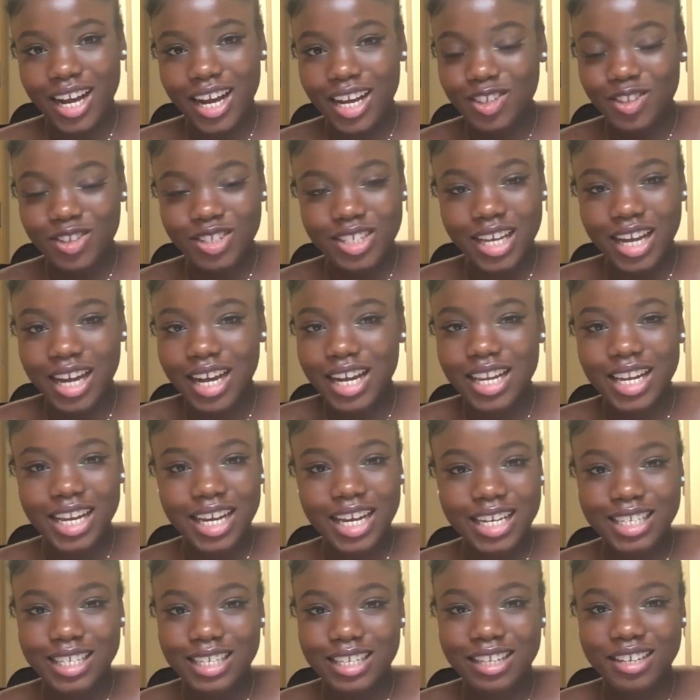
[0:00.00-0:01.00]
And just
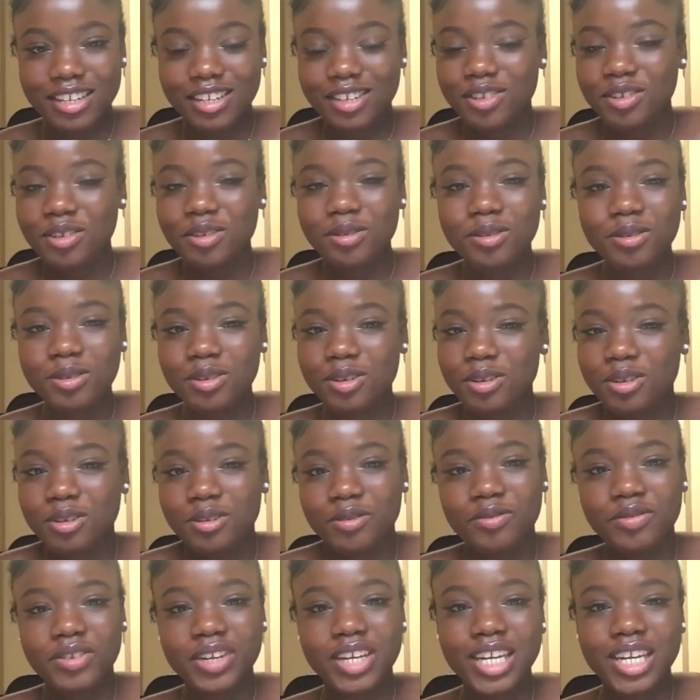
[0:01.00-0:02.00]
highlight it. Do
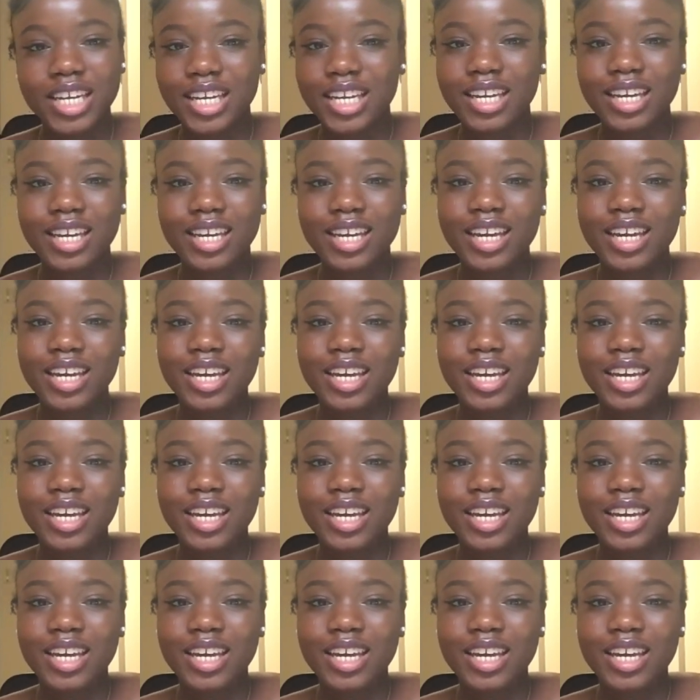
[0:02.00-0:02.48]
your thing.